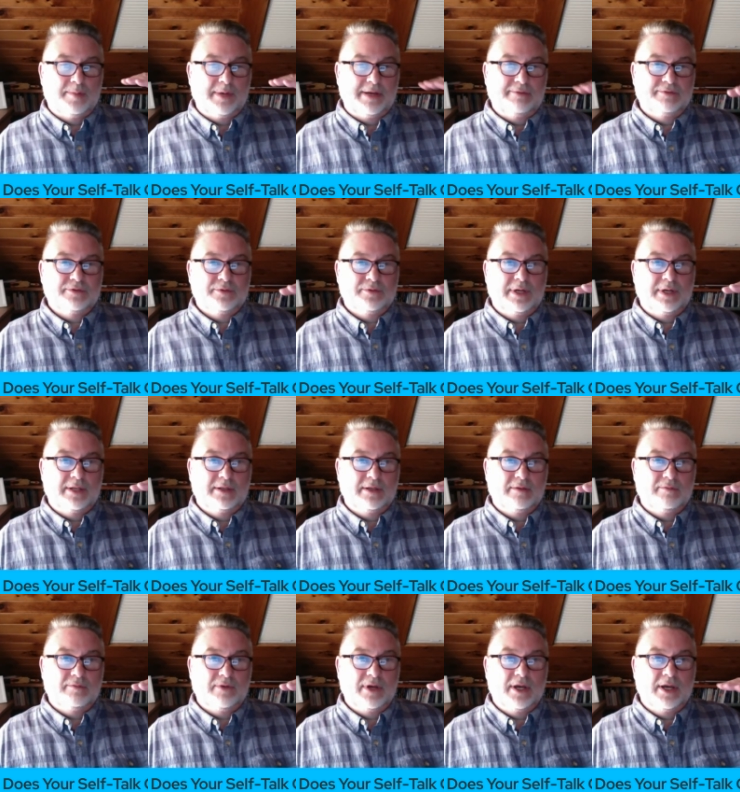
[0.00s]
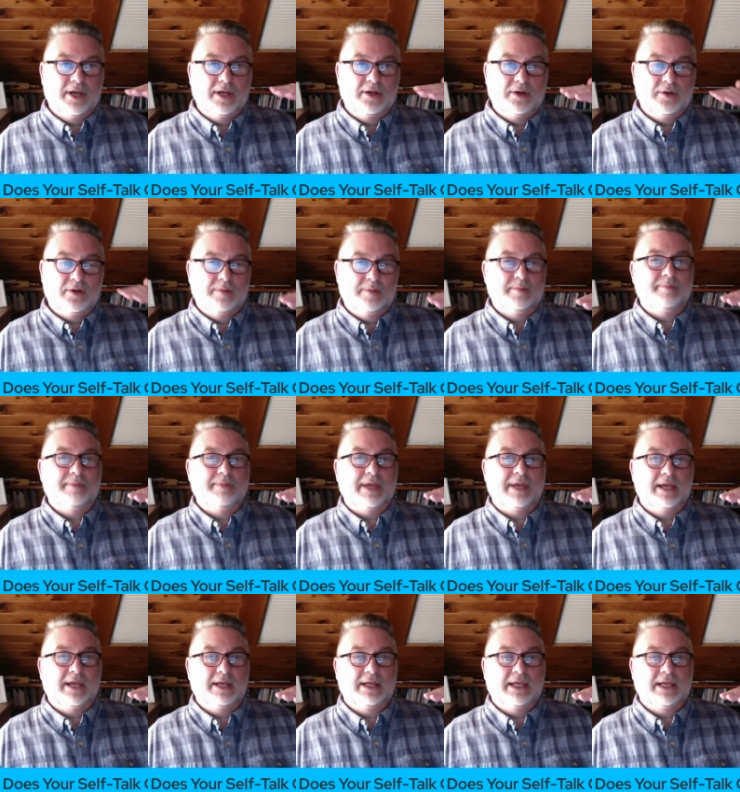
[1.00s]
I never do anything right. Oh, I bumped my
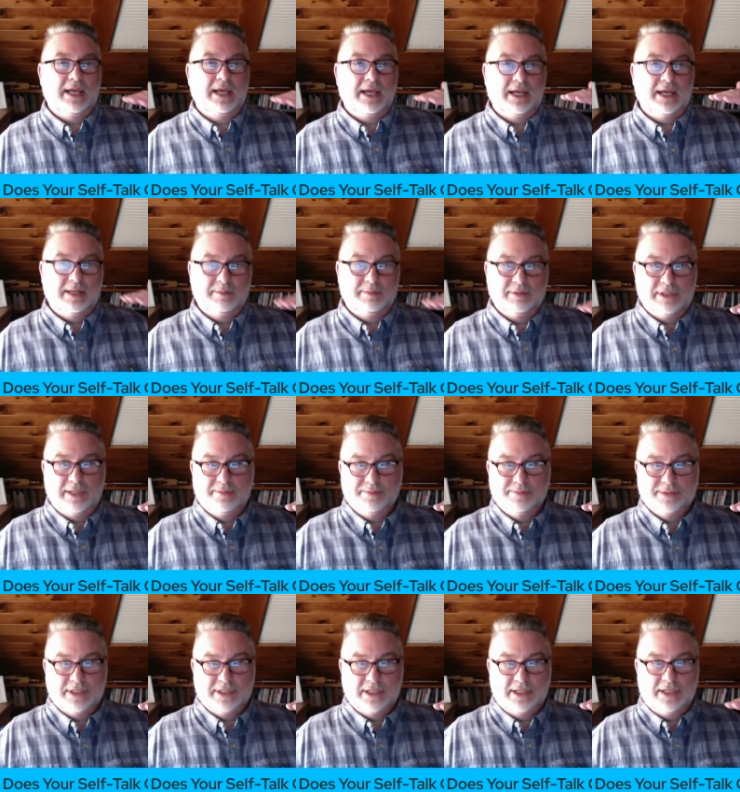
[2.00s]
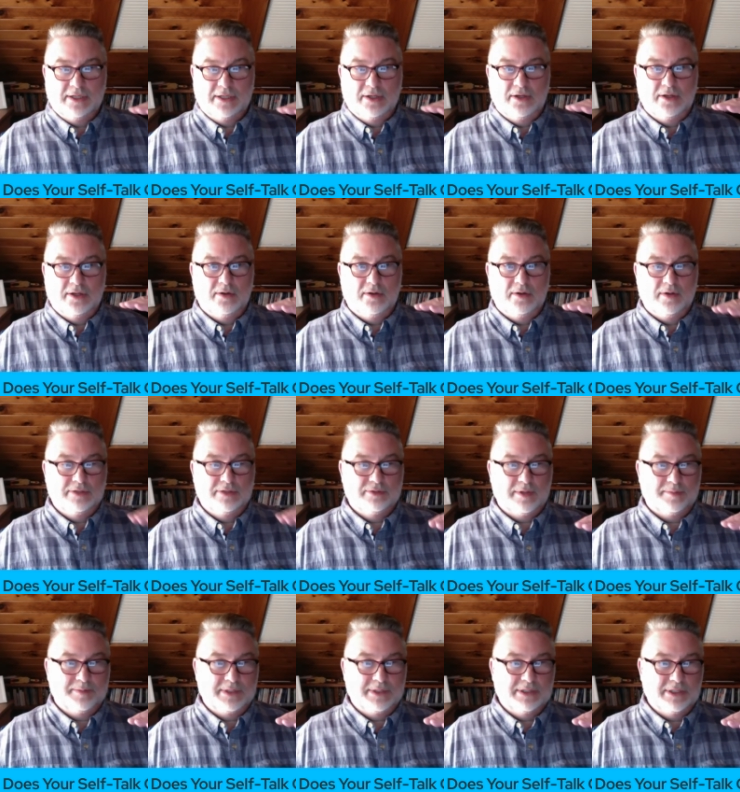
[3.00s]
head again. I'm clumsy. Oh, I
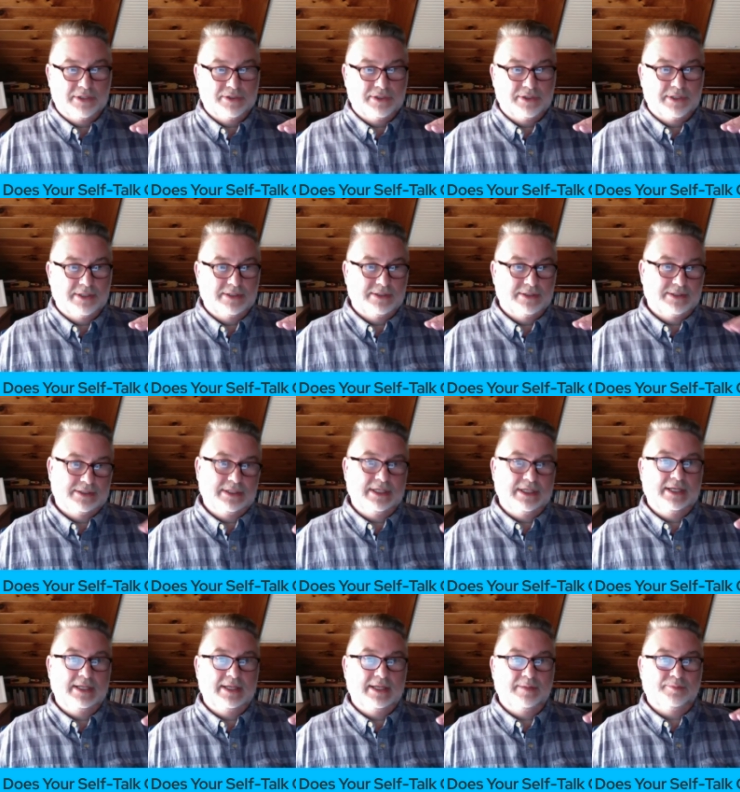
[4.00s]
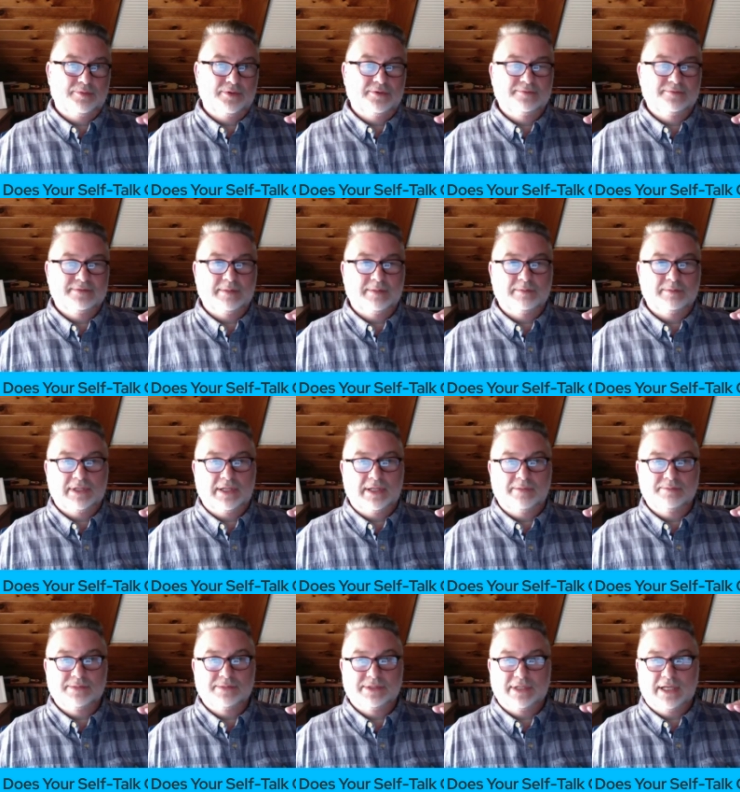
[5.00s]
dropped the dishes. See, that proves I'm
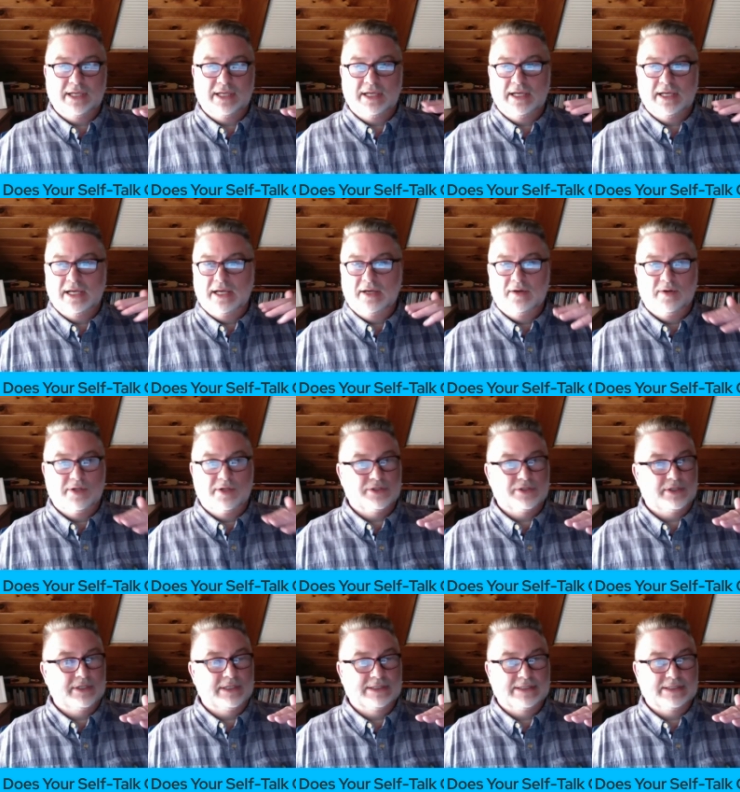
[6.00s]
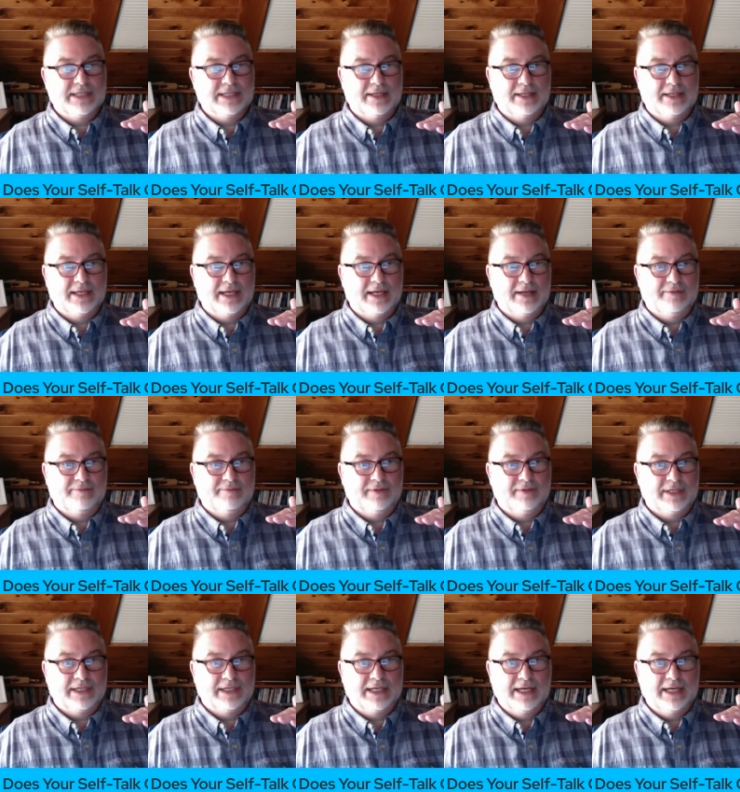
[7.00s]
clumsy. Oh, I shouldn't have said that. I feel
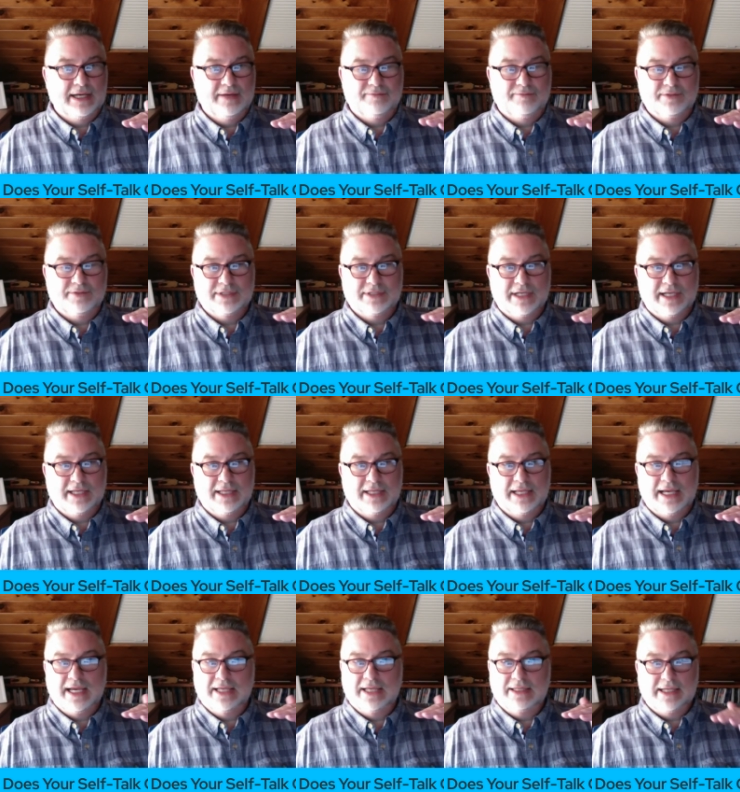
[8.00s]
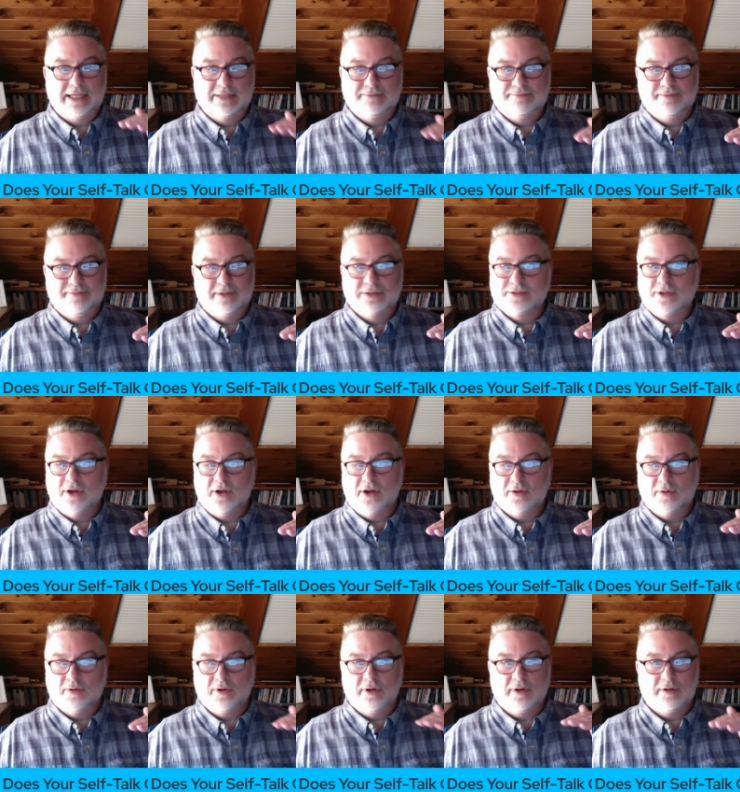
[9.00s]
like an idiot for saying that. That feels
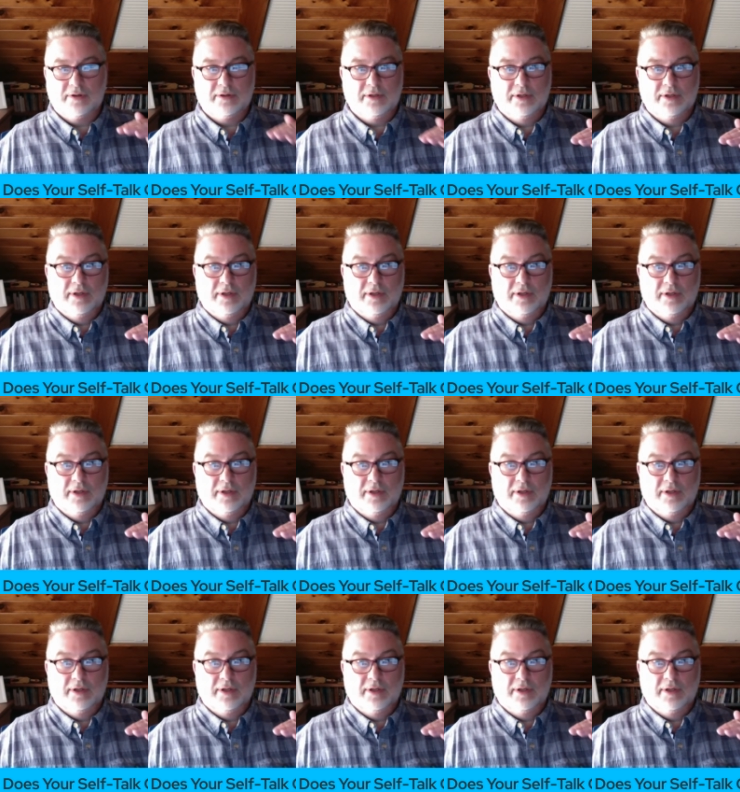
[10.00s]
awkward.